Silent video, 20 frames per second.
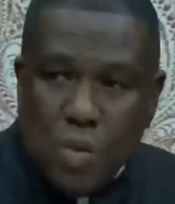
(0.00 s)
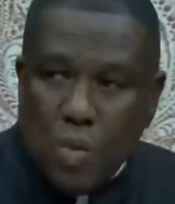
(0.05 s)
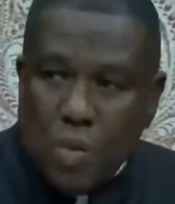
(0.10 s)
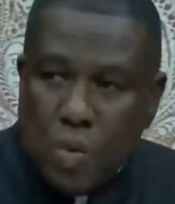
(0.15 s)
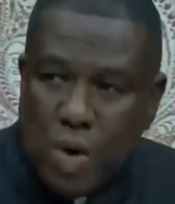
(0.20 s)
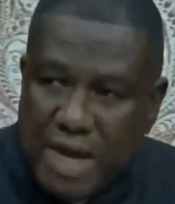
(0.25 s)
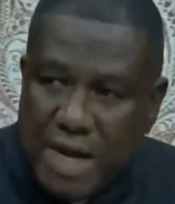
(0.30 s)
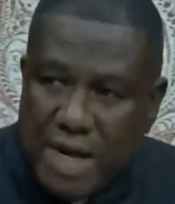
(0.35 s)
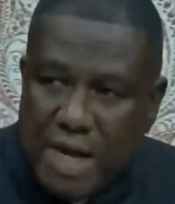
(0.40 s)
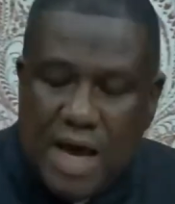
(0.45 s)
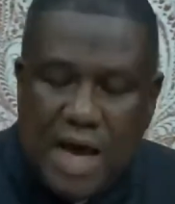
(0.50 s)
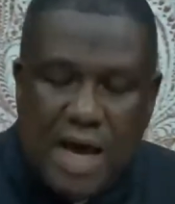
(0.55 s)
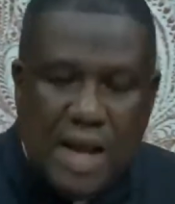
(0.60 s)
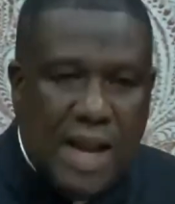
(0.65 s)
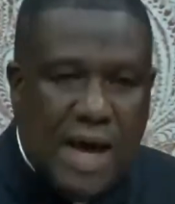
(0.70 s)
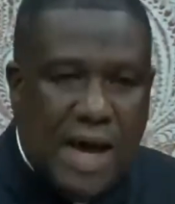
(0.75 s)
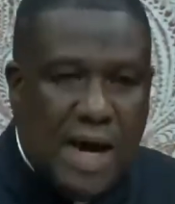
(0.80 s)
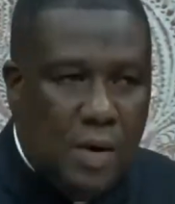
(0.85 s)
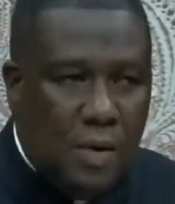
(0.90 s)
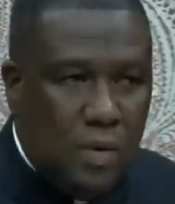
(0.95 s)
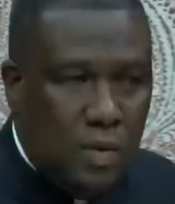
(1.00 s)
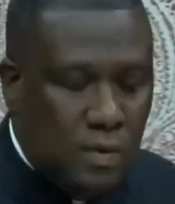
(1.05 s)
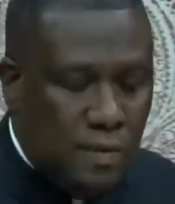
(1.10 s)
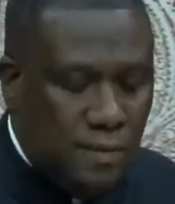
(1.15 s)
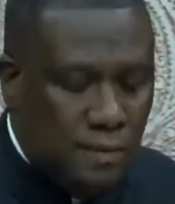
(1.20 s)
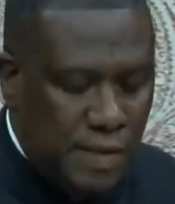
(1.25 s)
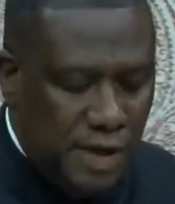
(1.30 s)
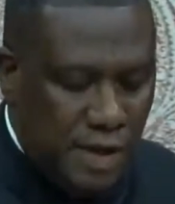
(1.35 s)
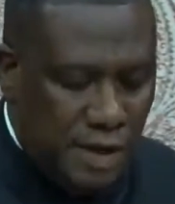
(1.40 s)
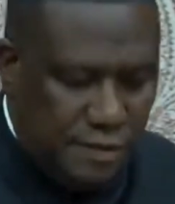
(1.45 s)
will
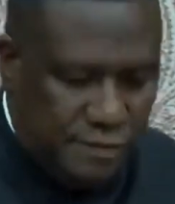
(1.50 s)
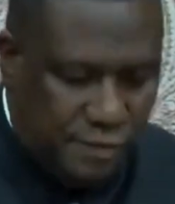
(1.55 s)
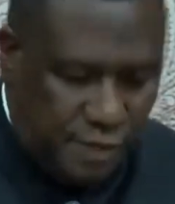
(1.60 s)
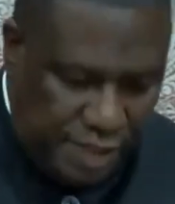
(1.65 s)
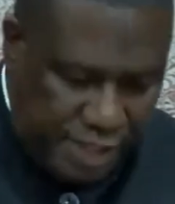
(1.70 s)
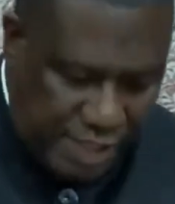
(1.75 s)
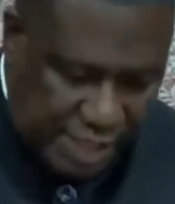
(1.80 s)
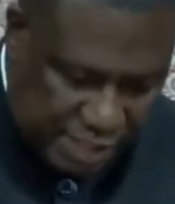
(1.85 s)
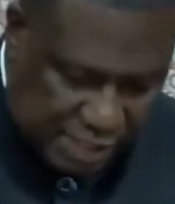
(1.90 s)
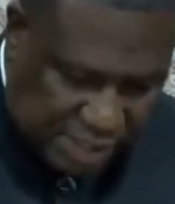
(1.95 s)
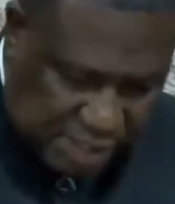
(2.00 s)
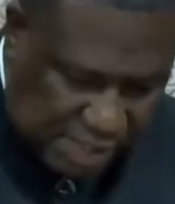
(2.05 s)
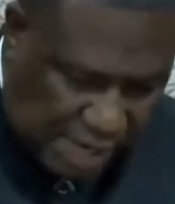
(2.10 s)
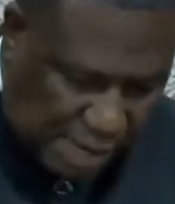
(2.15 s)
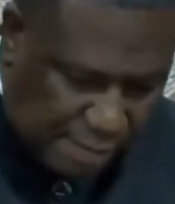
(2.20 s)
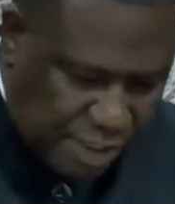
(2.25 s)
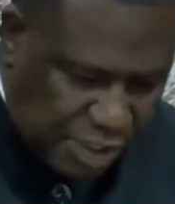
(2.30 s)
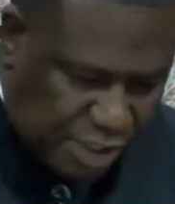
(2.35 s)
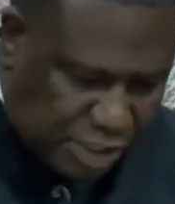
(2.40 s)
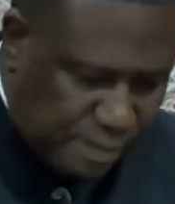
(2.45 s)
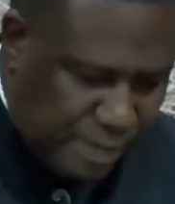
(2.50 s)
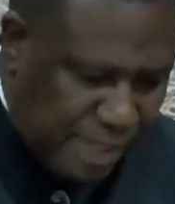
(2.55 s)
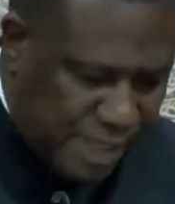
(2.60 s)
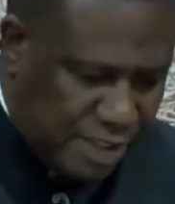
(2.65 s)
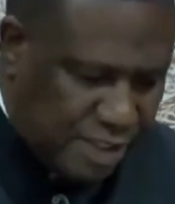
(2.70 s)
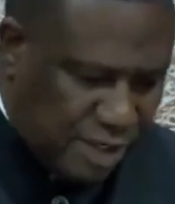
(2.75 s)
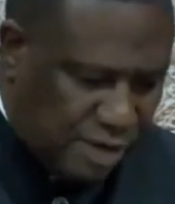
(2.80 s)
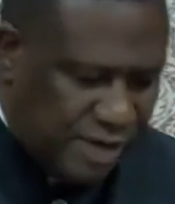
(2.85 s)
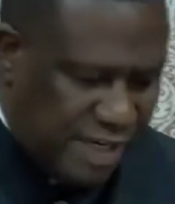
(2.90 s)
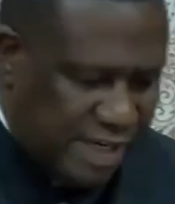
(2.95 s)
allow for the
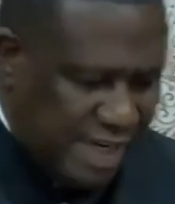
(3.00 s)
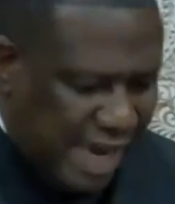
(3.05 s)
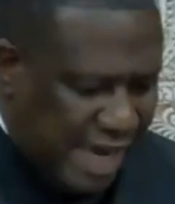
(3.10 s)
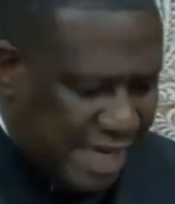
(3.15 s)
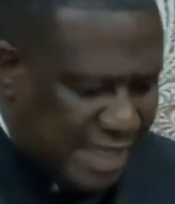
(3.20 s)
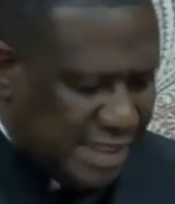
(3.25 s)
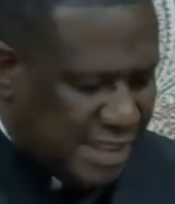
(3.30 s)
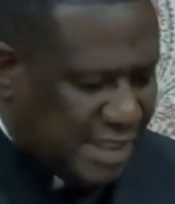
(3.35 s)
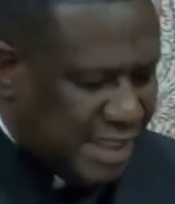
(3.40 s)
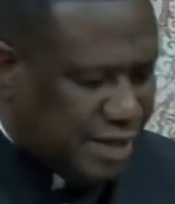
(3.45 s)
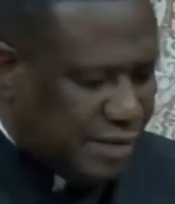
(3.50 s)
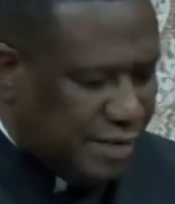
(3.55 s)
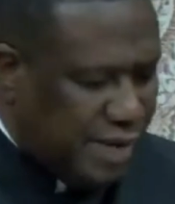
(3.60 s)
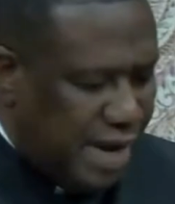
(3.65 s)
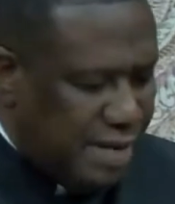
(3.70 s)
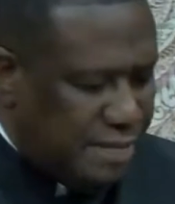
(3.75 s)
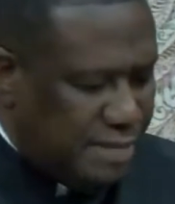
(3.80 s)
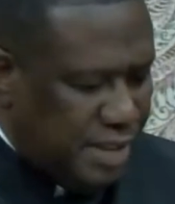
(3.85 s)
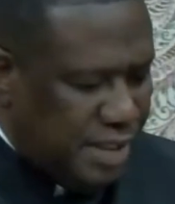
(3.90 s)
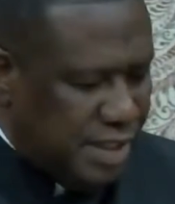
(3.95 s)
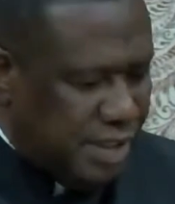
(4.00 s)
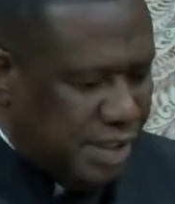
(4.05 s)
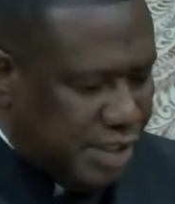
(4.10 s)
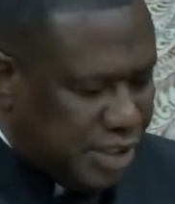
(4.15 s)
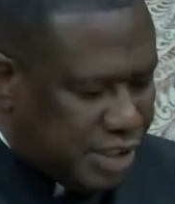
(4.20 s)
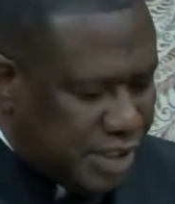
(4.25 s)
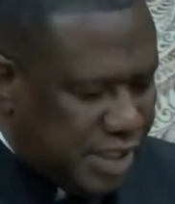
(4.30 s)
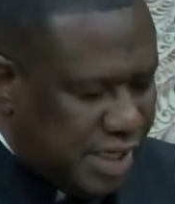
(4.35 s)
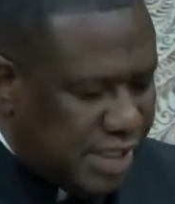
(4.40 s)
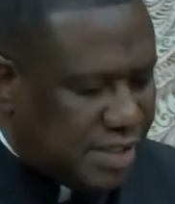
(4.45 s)
establishment of an anti-crime
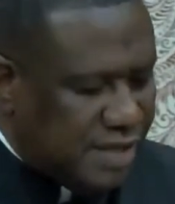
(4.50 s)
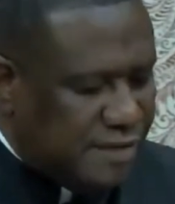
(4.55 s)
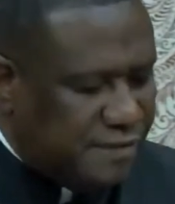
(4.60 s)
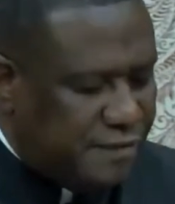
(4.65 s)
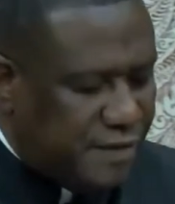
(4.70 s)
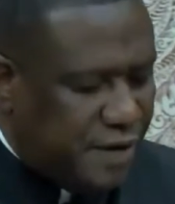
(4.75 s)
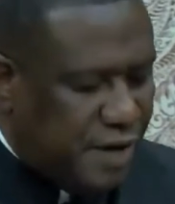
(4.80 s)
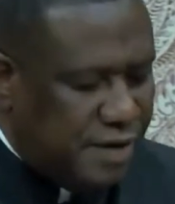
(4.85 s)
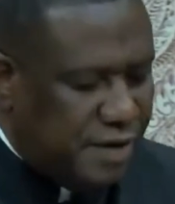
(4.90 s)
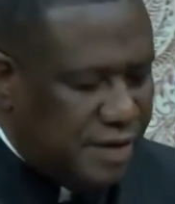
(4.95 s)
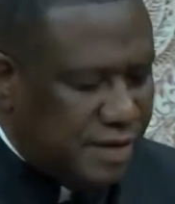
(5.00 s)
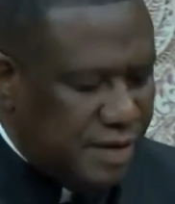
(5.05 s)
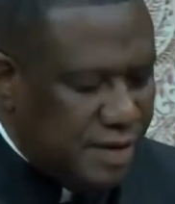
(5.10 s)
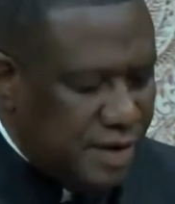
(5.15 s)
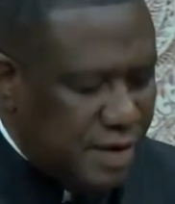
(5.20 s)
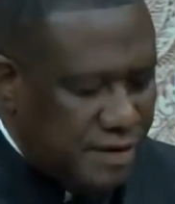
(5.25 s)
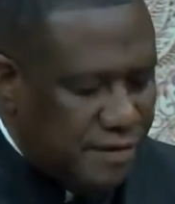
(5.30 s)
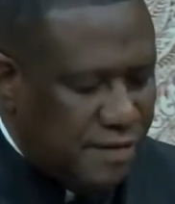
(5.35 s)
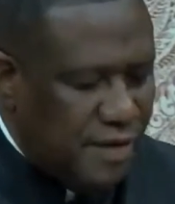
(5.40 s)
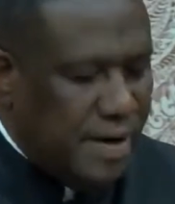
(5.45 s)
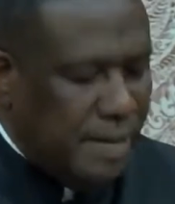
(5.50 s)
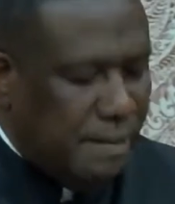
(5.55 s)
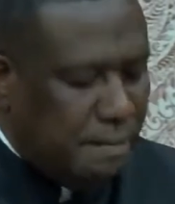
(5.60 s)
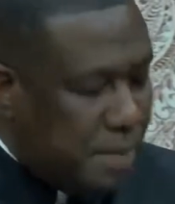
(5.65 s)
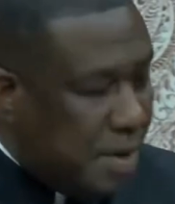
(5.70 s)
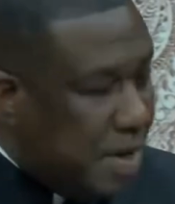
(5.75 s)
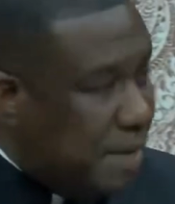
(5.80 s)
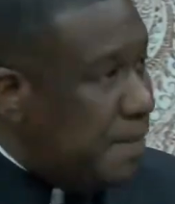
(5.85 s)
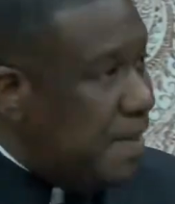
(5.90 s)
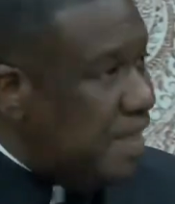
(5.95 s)
initiative fund for the
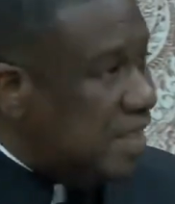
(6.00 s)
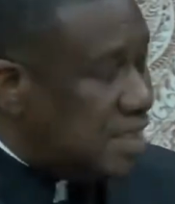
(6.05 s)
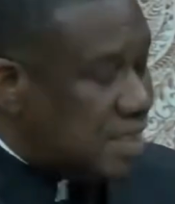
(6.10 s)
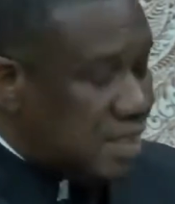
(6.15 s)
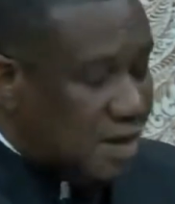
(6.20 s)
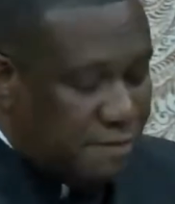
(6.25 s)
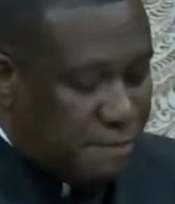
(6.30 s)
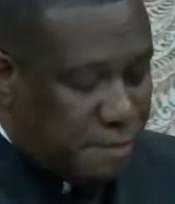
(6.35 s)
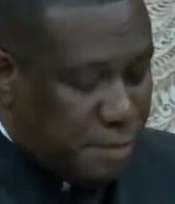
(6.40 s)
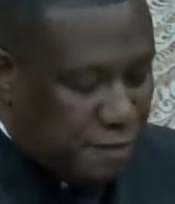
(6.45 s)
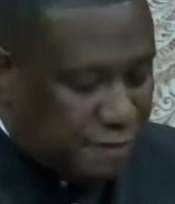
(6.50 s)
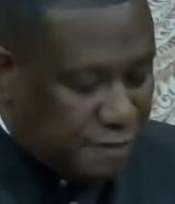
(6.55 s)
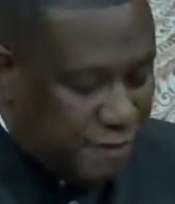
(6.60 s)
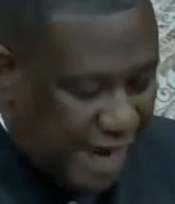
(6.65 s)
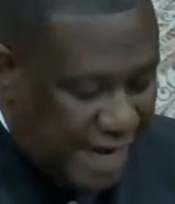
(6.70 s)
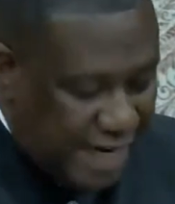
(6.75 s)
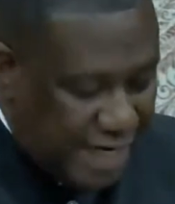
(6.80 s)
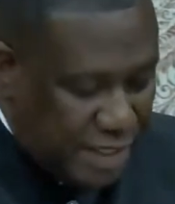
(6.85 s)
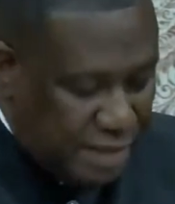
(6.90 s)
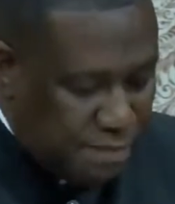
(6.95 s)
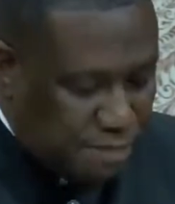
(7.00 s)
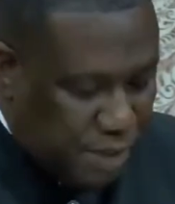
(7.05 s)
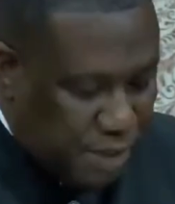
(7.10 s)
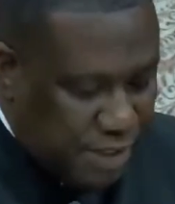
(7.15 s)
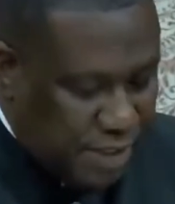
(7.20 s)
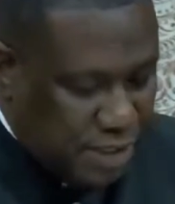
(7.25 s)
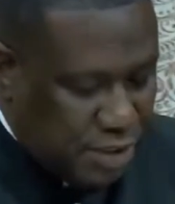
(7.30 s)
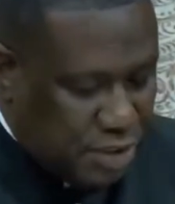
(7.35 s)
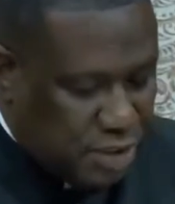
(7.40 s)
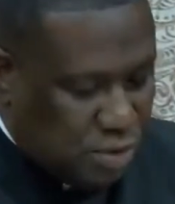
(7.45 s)
purpose of providing
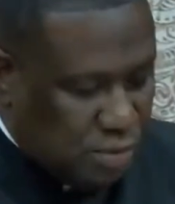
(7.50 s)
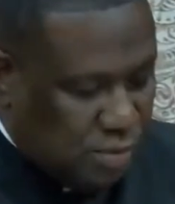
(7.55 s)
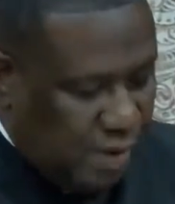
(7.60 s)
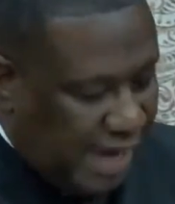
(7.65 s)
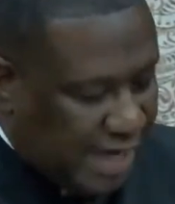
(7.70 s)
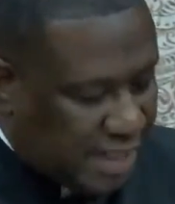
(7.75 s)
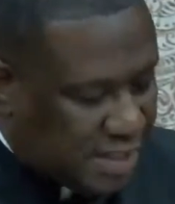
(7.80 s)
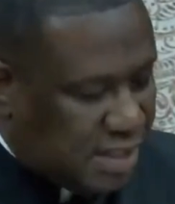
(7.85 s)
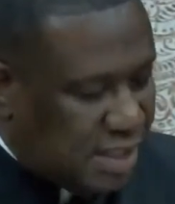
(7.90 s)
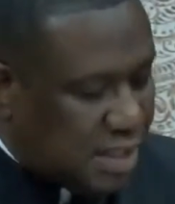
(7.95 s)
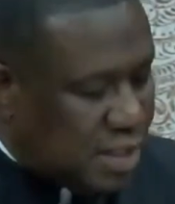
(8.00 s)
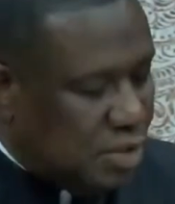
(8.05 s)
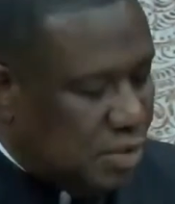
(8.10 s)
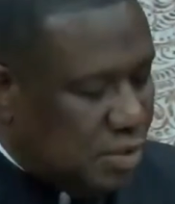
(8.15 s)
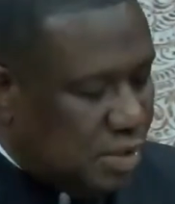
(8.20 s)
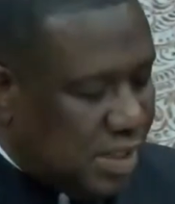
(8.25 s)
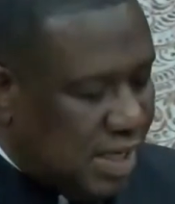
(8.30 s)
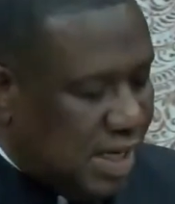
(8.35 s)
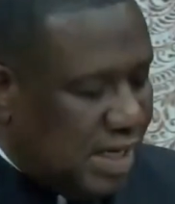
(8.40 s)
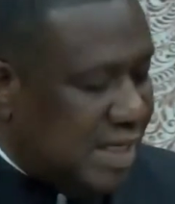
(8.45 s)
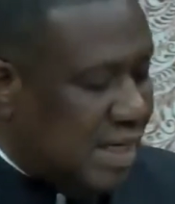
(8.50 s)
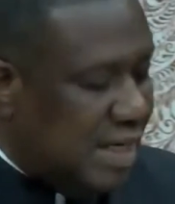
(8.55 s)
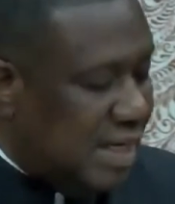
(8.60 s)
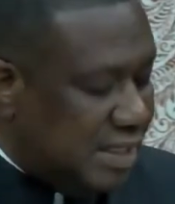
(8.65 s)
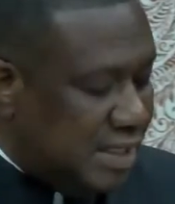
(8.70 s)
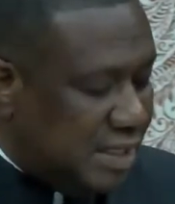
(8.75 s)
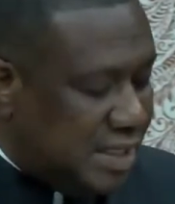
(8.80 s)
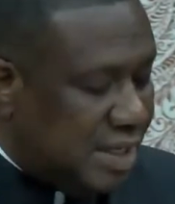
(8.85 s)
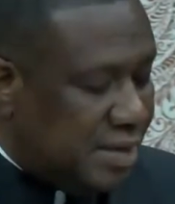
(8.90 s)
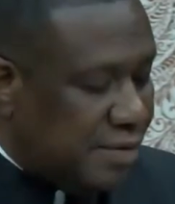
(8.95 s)
monies to execute an
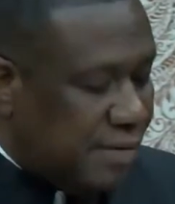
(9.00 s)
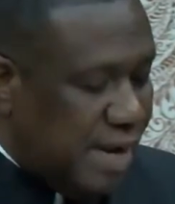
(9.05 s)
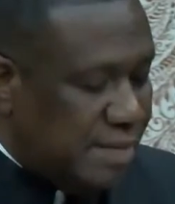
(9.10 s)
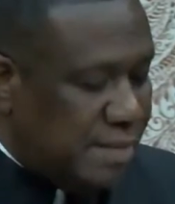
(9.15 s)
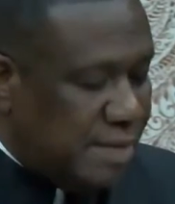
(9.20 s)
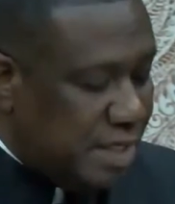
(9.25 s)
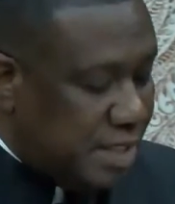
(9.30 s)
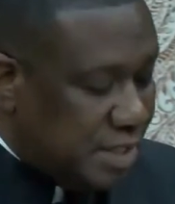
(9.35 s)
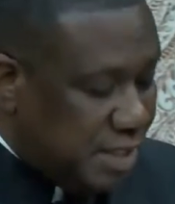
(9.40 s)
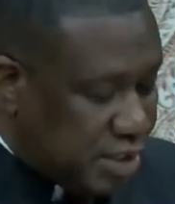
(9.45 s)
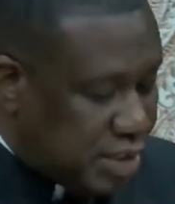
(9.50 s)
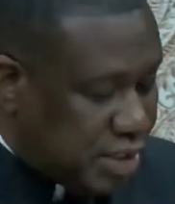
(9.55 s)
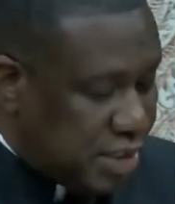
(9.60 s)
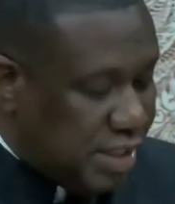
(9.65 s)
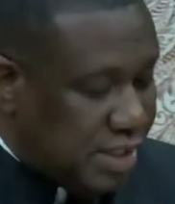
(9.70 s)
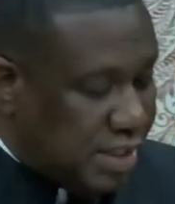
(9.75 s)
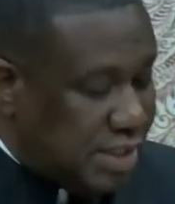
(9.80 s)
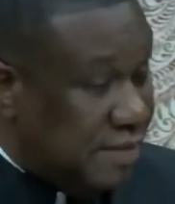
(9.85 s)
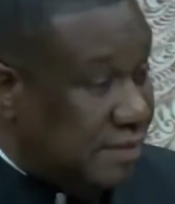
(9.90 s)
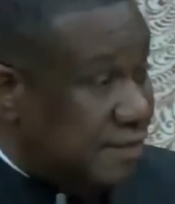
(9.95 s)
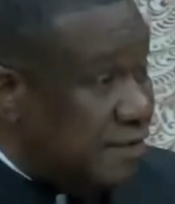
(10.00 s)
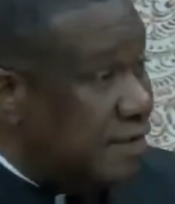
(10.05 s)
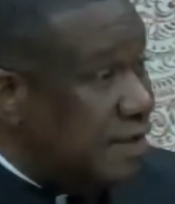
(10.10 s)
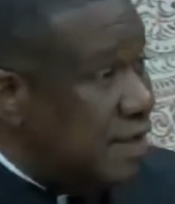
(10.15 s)
anti-crime initiative,